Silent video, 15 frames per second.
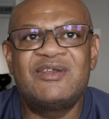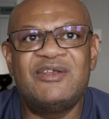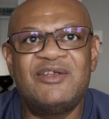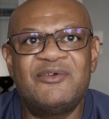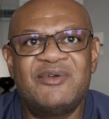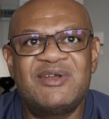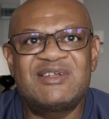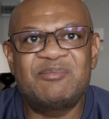
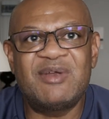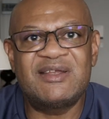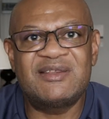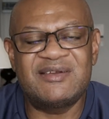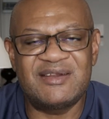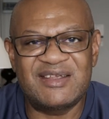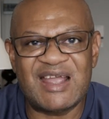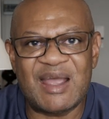you're
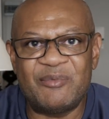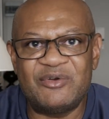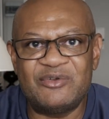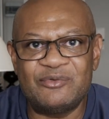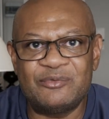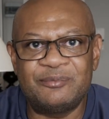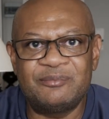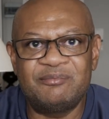expecting the camera
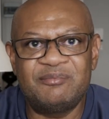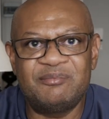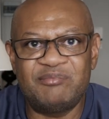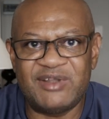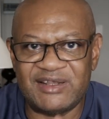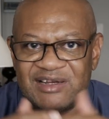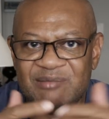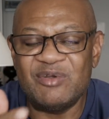to
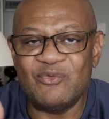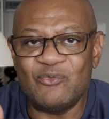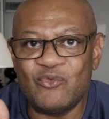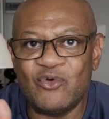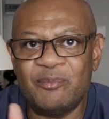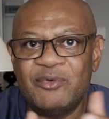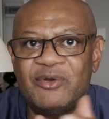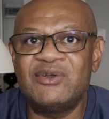get a bit
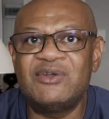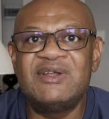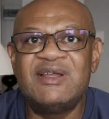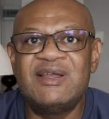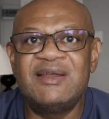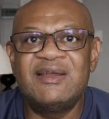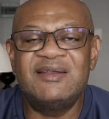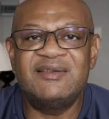warmer.
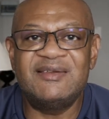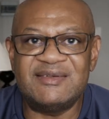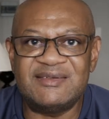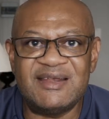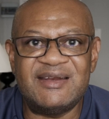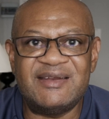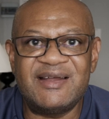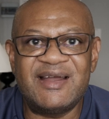The
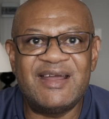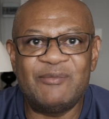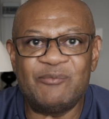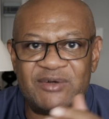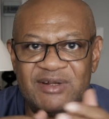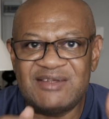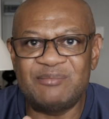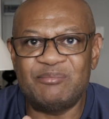Z9
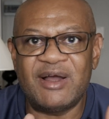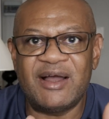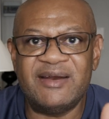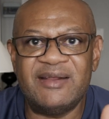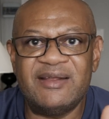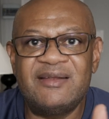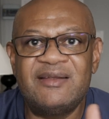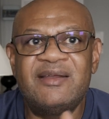with its
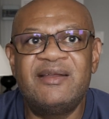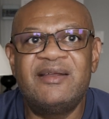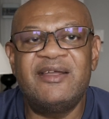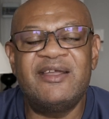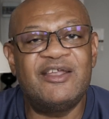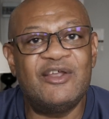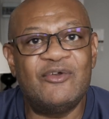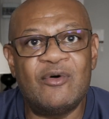body,
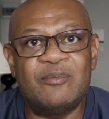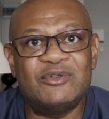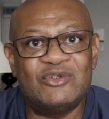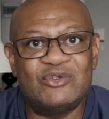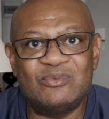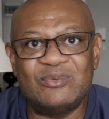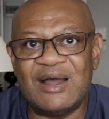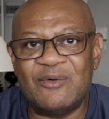it can go up to
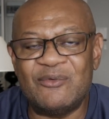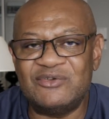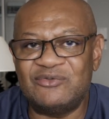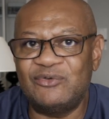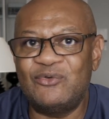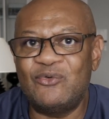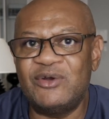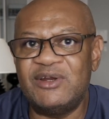two hours
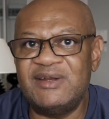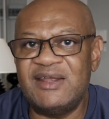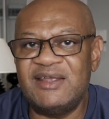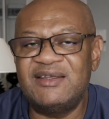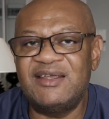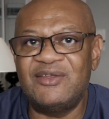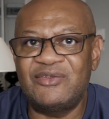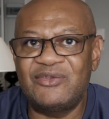recording
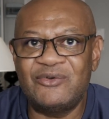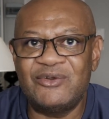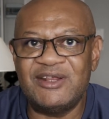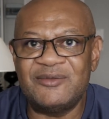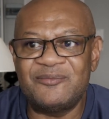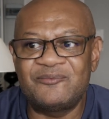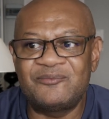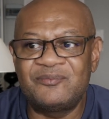
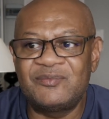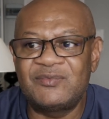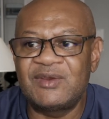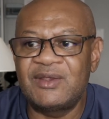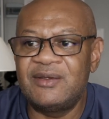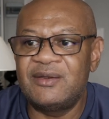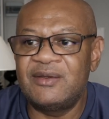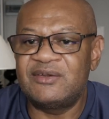8K30.
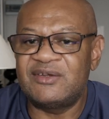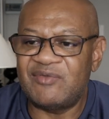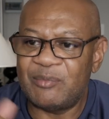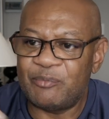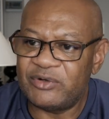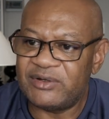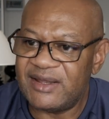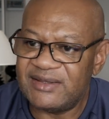So if they
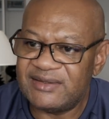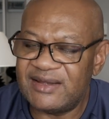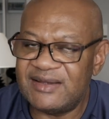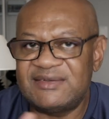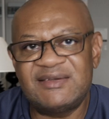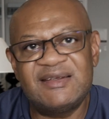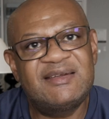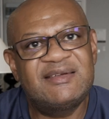put
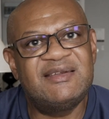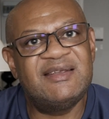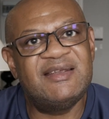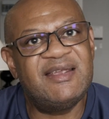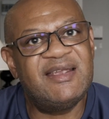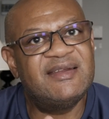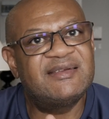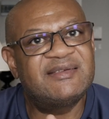
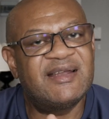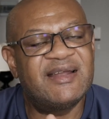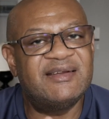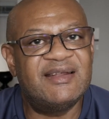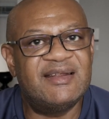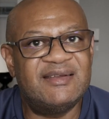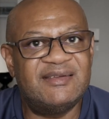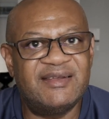8K60
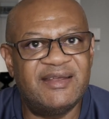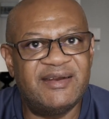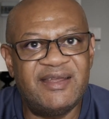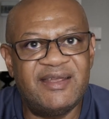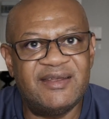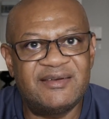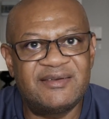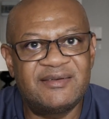inside that
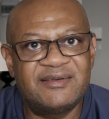Z8,